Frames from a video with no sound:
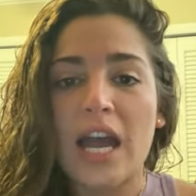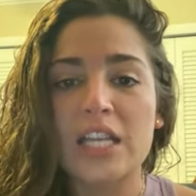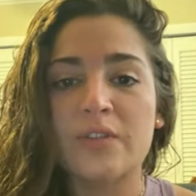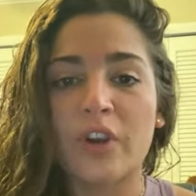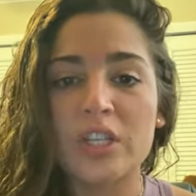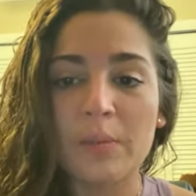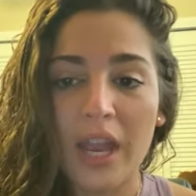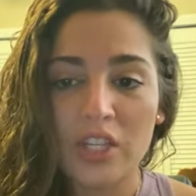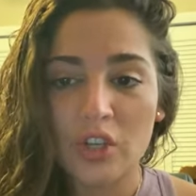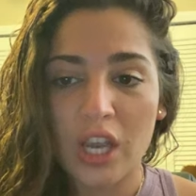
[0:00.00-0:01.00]
As far as
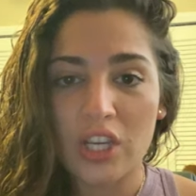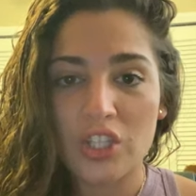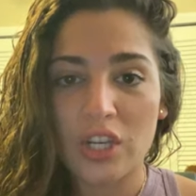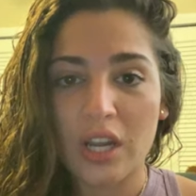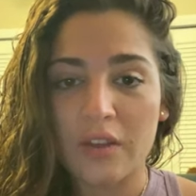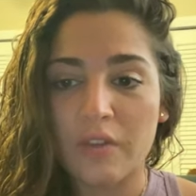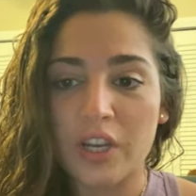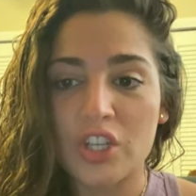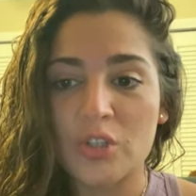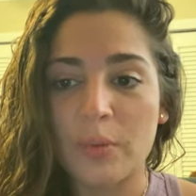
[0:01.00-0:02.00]
my education, I
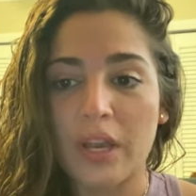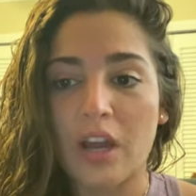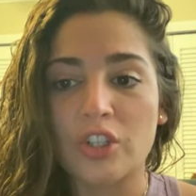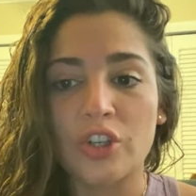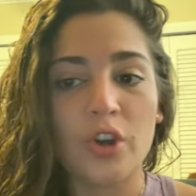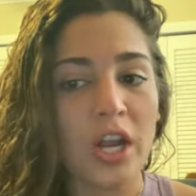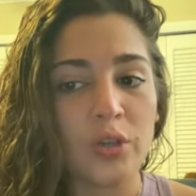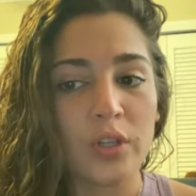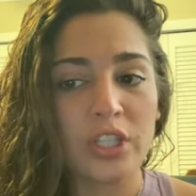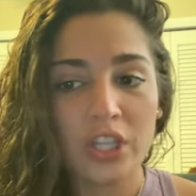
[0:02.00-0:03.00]
finished my
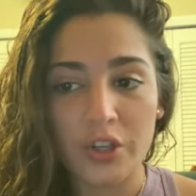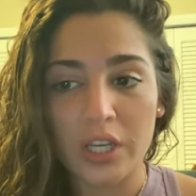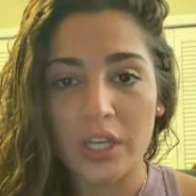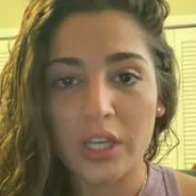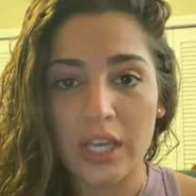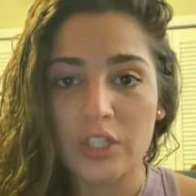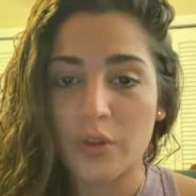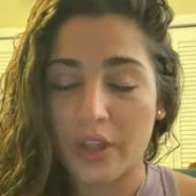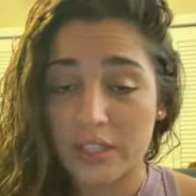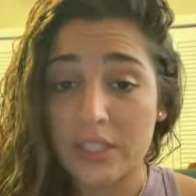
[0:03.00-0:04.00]
undergraduate degree in
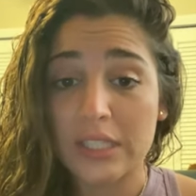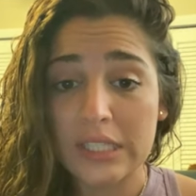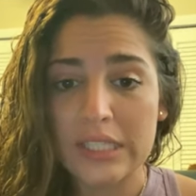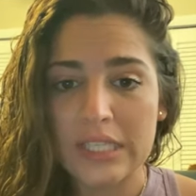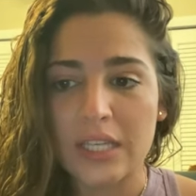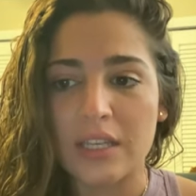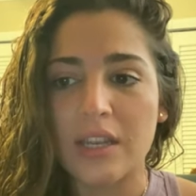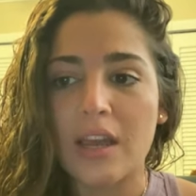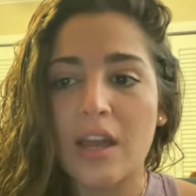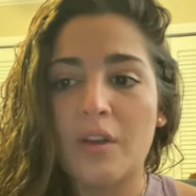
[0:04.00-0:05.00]
2016
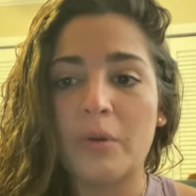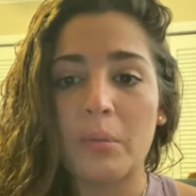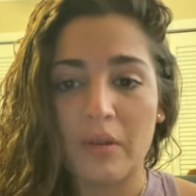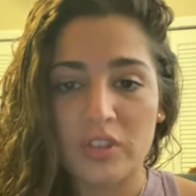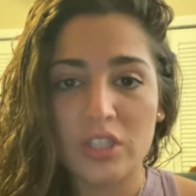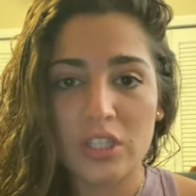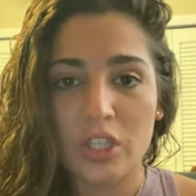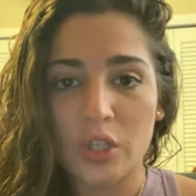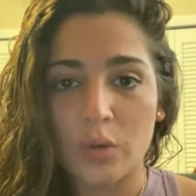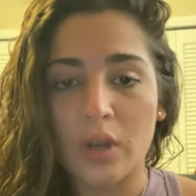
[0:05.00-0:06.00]
from
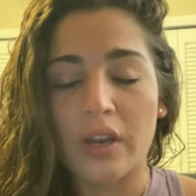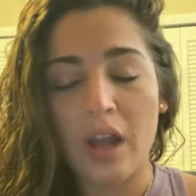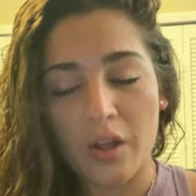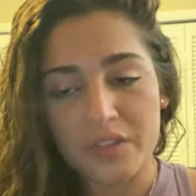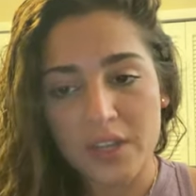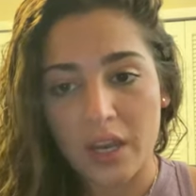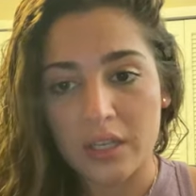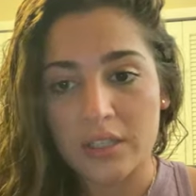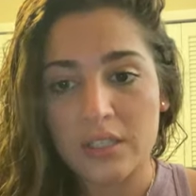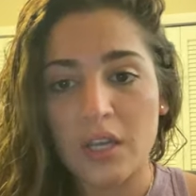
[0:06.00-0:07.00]
FGCU in health
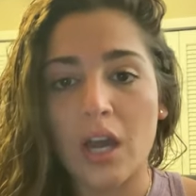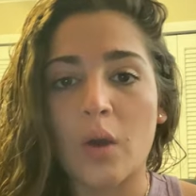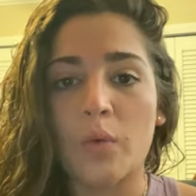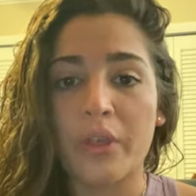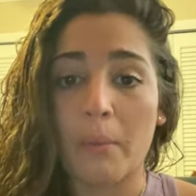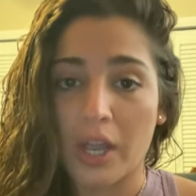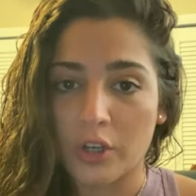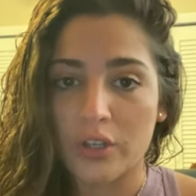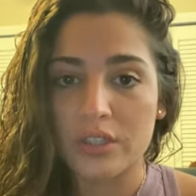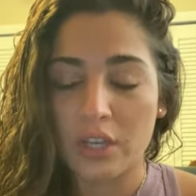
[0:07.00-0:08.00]
science with a
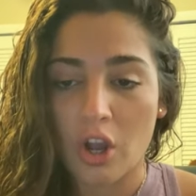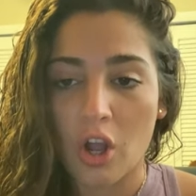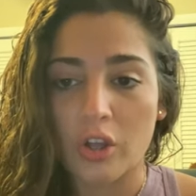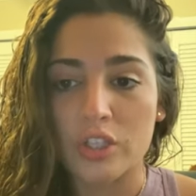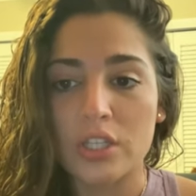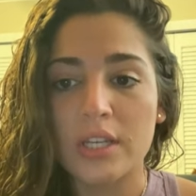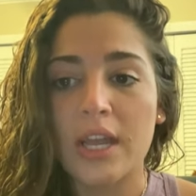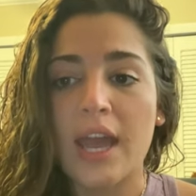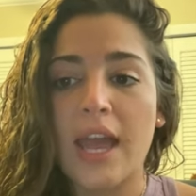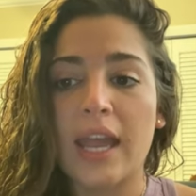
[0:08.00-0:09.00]
minor in psychology.
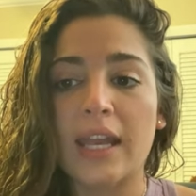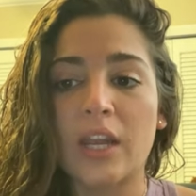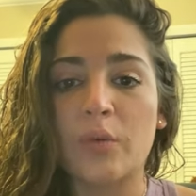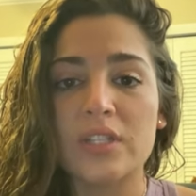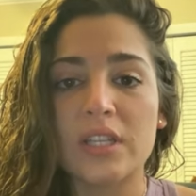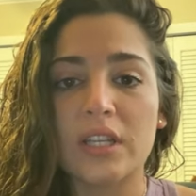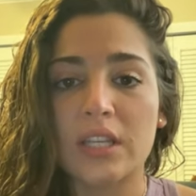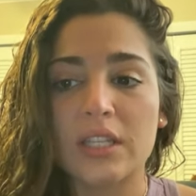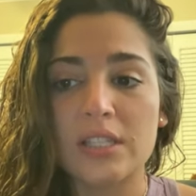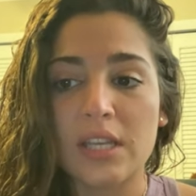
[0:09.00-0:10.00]
And I
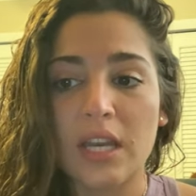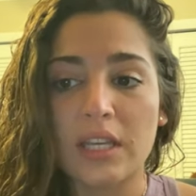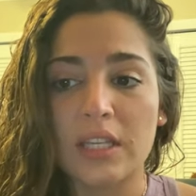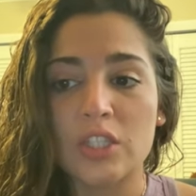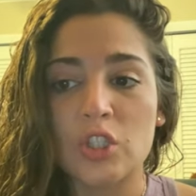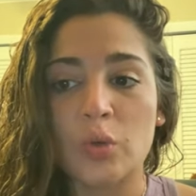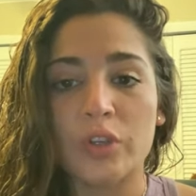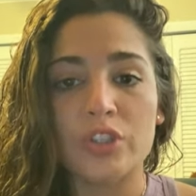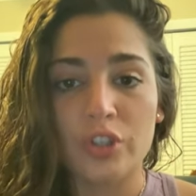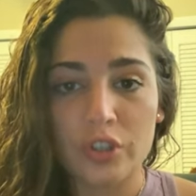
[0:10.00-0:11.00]
recently decided to
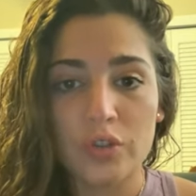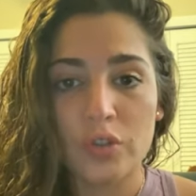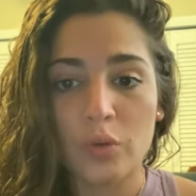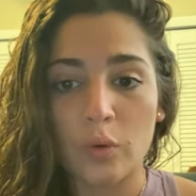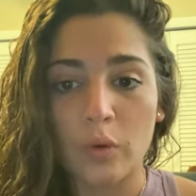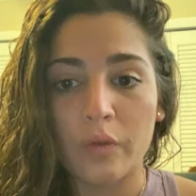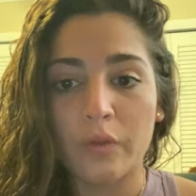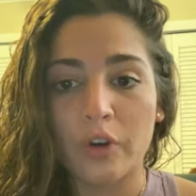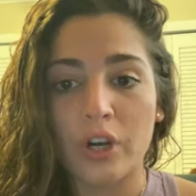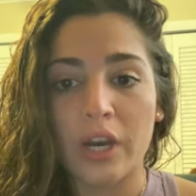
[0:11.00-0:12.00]
return to school
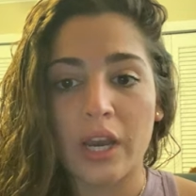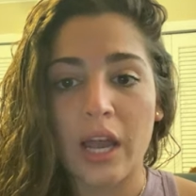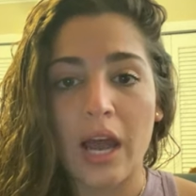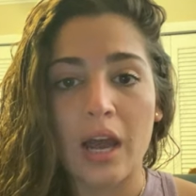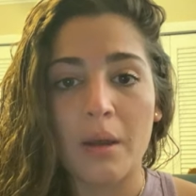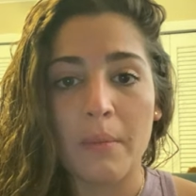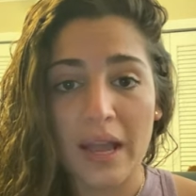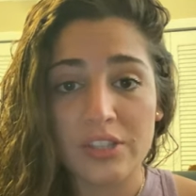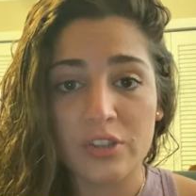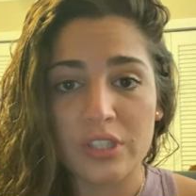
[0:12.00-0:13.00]
for a
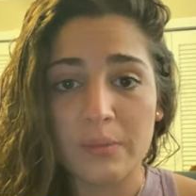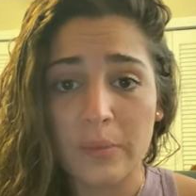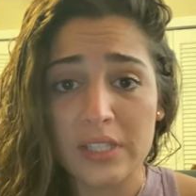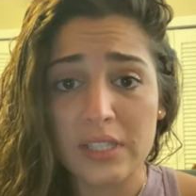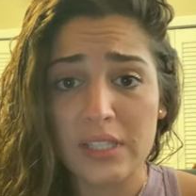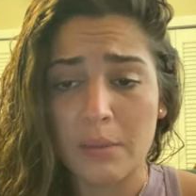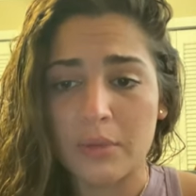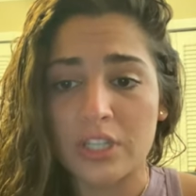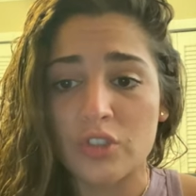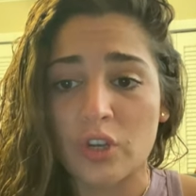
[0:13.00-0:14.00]
master's in business
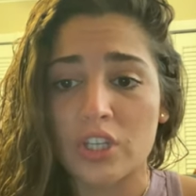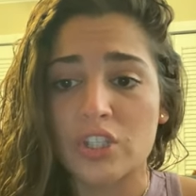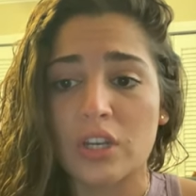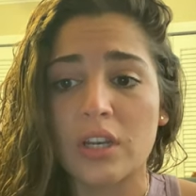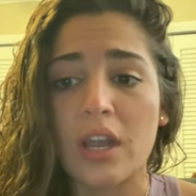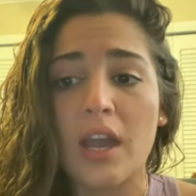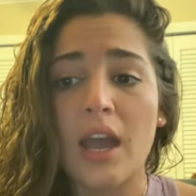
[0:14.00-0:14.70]
administration.